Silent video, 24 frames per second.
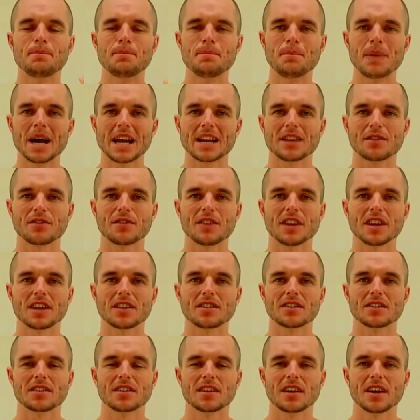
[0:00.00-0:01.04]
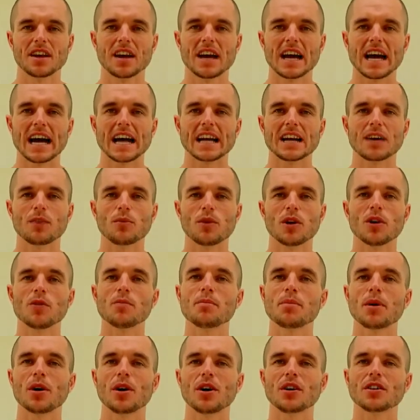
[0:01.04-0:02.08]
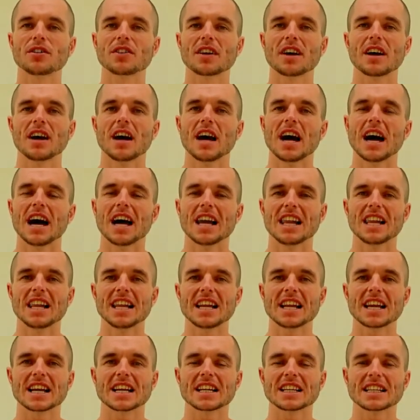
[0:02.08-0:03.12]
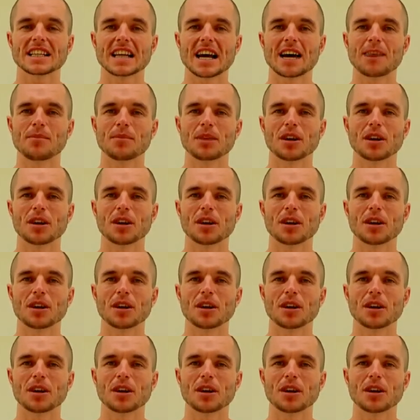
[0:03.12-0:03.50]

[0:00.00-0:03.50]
benefits. And I will put a link down